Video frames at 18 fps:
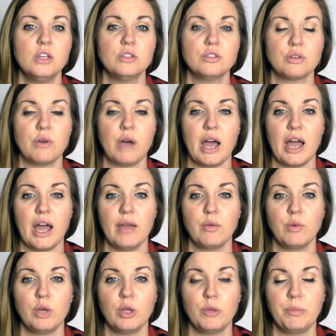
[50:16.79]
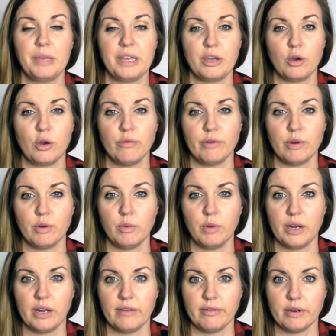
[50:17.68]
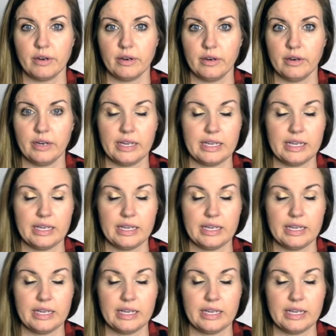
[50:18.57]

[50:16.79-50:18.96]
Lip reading: So I will pick over whatever